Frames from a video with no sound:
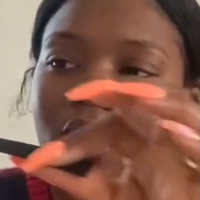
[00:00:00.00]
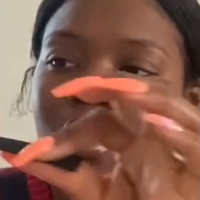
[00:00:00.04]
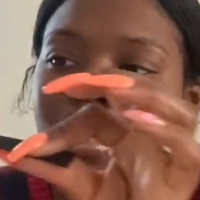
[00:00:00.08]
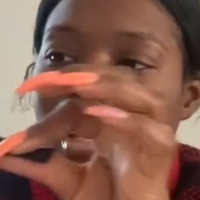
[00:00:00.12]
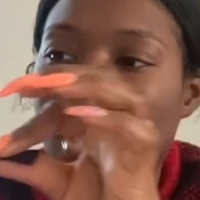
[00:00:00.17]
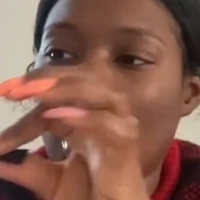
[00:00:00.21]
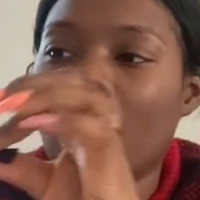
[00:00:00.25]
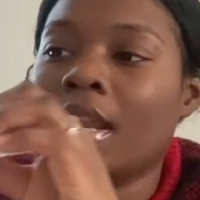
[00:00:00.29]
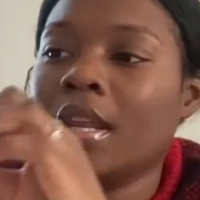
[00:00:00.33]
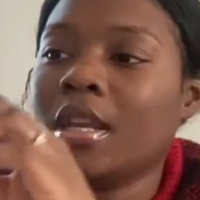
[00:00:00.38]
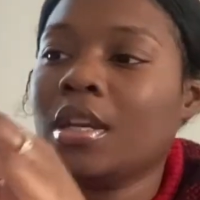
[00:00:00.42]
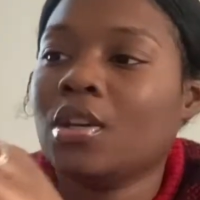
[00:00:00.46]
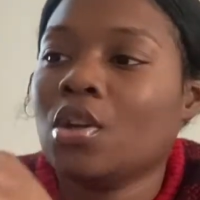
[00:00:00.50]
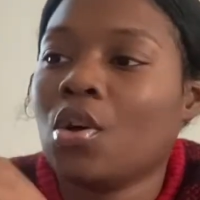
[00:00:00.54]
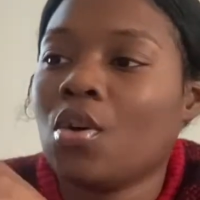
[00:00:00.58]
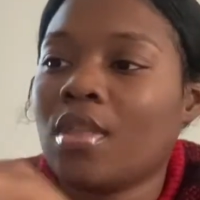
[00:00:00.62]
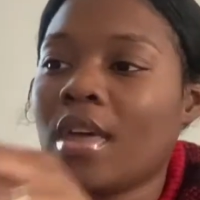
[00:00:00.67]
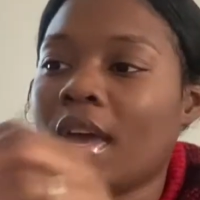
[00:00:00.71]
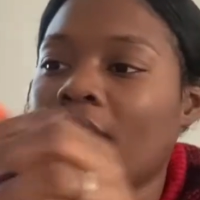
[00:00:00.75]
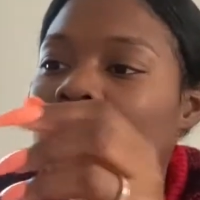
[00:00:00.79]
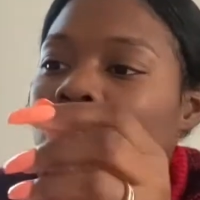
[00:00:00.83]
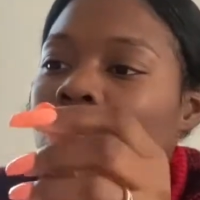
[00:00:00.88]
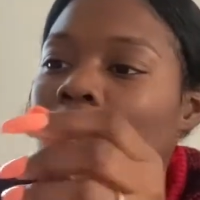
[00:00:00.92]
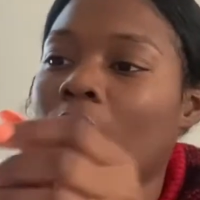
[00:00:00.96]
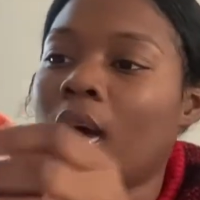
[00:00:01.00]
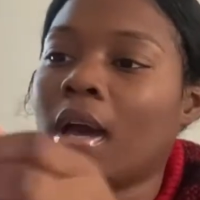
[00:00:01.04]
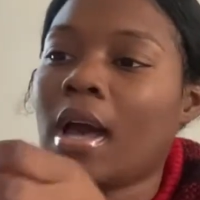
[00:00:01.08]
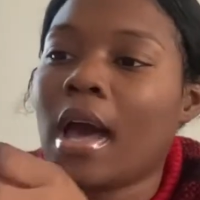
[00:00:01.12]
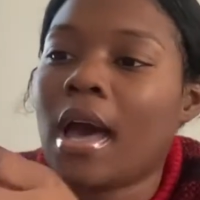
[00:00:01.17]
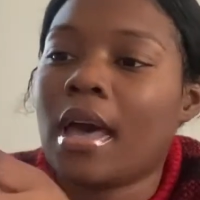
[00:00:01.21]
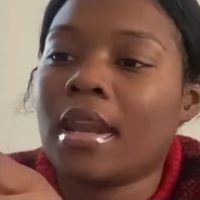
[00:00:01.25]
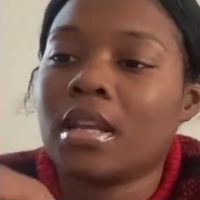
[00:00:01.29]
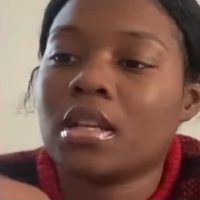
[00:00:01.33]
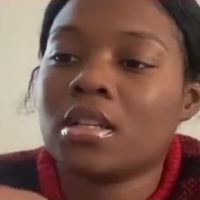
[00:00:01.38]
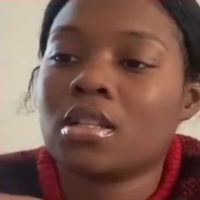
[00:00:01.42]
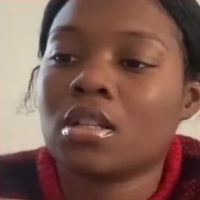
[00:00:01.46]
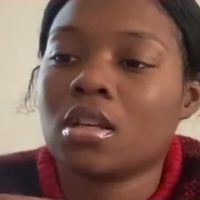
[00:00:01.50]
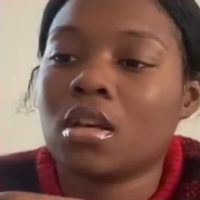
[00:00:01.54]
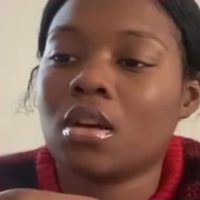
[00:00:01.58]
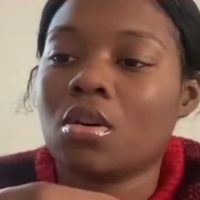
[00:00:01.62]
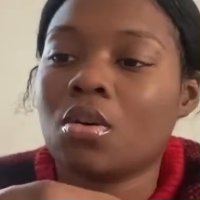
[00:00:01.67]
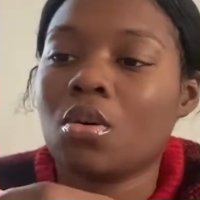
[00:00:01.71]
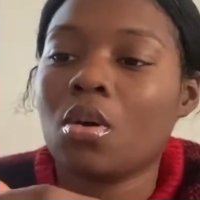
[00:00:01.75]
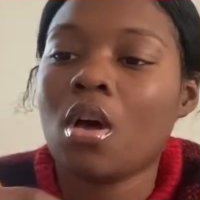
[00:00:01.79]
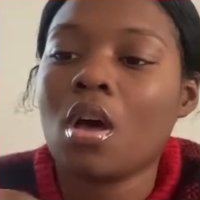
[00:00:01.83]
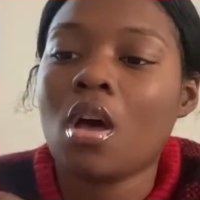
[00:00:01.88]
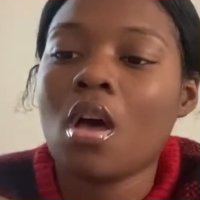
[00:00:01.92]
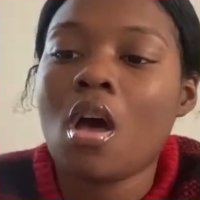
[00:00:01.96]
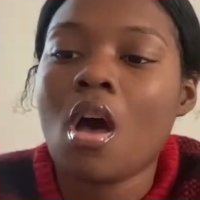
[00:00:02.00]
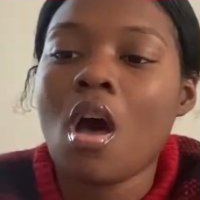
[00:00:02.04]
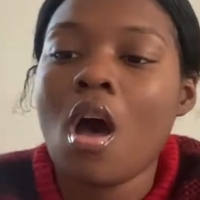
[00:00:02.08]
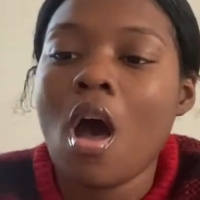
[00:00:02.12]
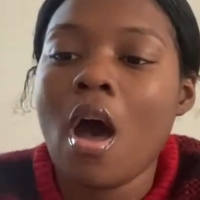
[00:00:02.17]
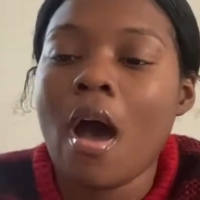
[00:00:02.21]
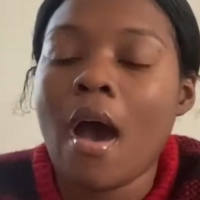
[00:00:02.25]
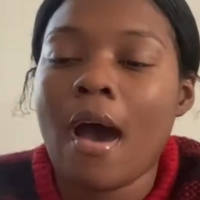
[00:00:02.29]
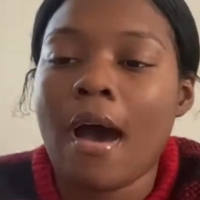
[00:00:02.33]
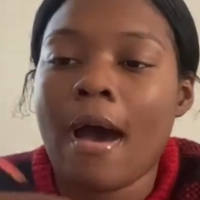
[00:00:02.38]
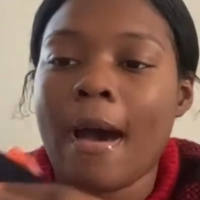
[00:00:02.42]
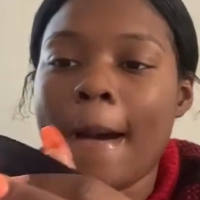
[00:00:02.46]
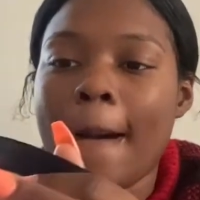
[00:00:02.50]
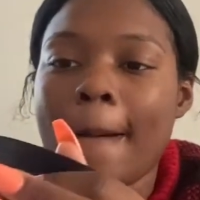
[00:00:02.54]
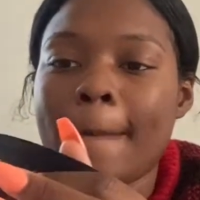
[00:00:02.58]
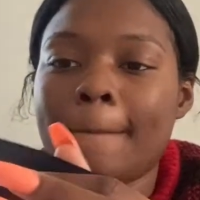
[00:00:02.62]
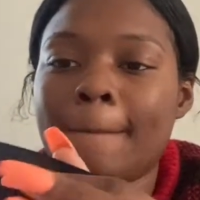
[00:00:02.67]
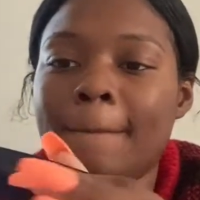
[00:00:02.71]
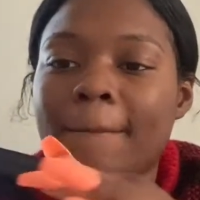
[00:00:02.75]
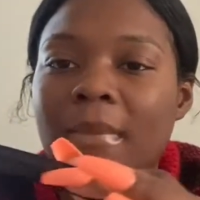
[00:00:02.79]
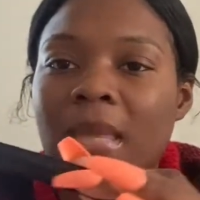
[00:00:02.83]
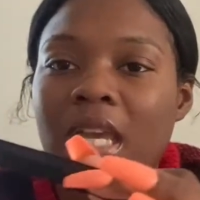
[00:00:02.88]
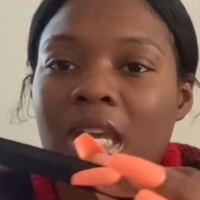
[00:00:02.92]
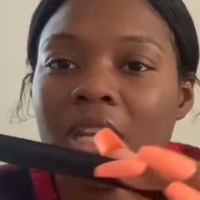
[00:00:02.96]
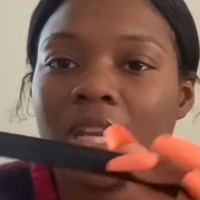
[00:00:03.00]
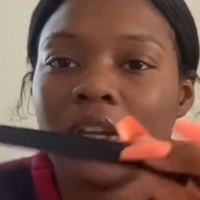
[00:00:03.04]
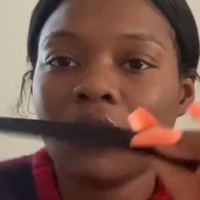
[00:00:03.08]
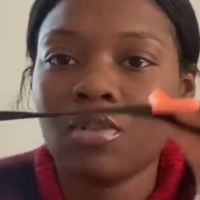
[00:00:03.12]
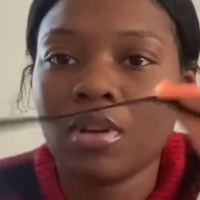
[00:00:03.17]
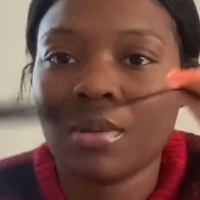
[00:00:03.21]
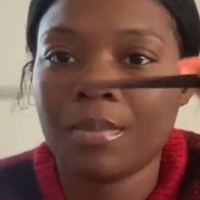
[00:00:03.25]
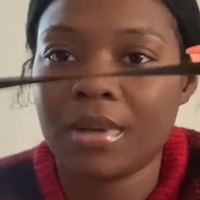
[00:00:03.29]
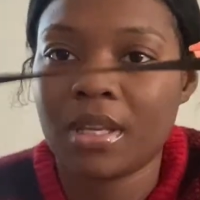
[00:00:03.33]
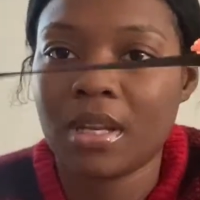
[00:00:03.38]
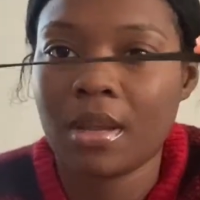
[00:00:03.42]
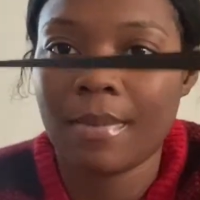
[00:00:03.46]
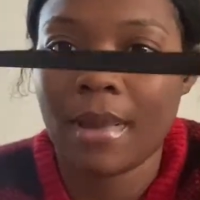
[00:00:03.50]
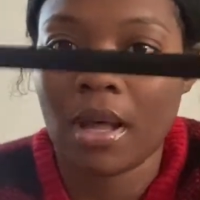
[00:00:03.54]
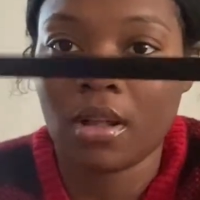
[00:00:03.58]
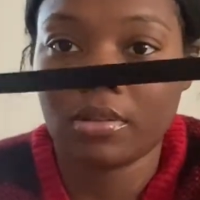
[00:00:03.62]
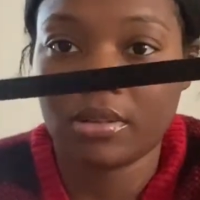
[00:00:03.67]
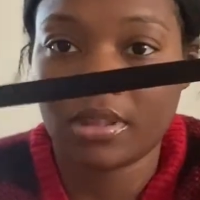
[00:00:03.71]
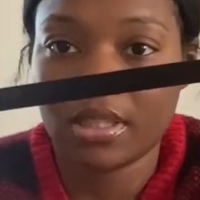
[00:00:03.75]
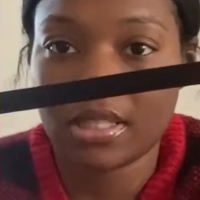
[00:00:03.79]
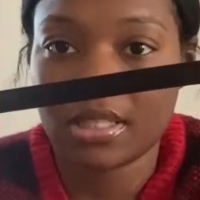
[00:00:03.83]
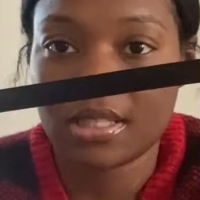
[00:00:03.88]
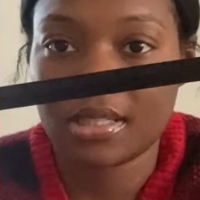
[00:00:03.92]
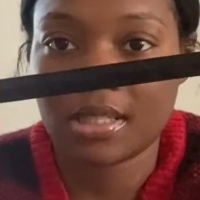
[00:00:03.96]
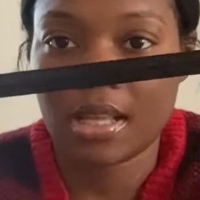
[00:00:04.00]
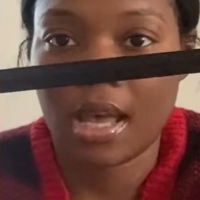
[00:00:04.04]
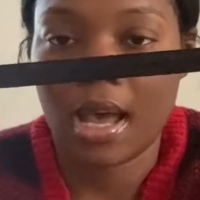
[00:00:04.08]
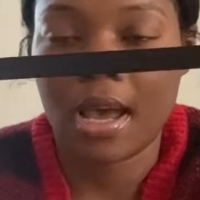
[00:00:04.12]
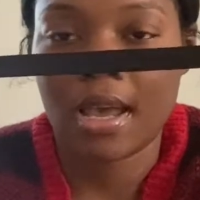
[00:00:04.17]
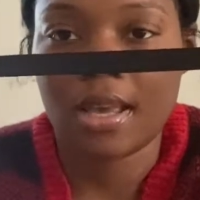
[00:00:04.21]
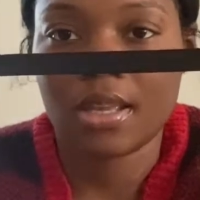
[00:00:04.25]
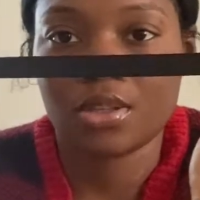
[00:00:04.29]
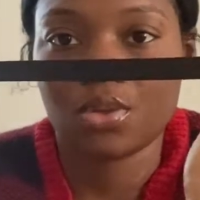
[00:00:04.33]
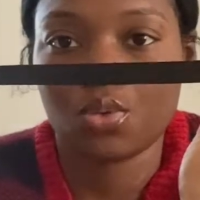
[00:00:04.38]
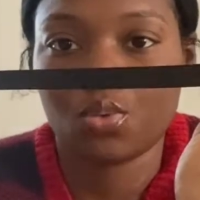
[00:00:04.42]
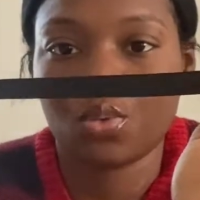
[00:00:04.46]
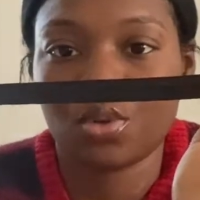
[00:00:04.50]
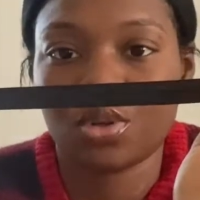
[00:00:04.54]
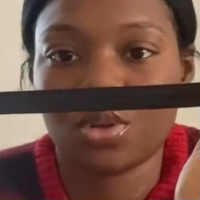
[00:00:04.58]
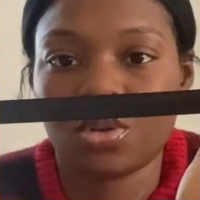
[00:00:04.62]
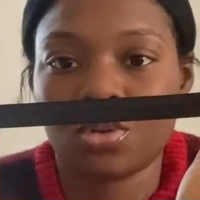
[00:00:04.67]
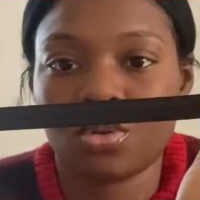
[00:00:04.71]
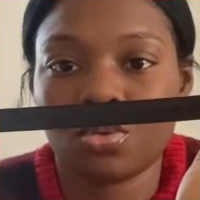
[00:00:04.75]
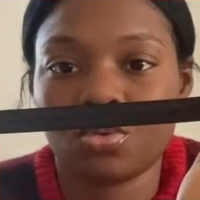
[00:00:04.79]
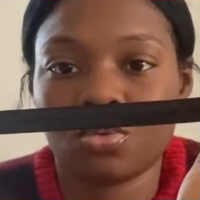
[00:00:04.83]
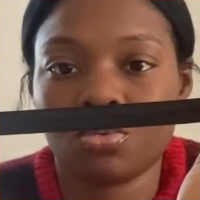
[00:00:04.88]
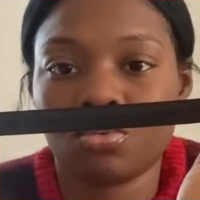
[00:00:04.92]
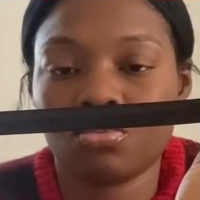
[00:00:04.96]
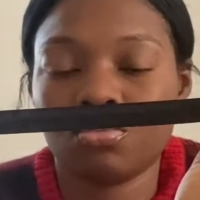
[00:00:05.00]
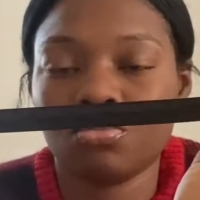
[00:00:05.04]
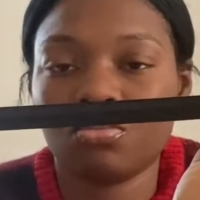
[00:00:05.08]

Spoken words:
I didn't know that until I got it. So any ribbon about this size will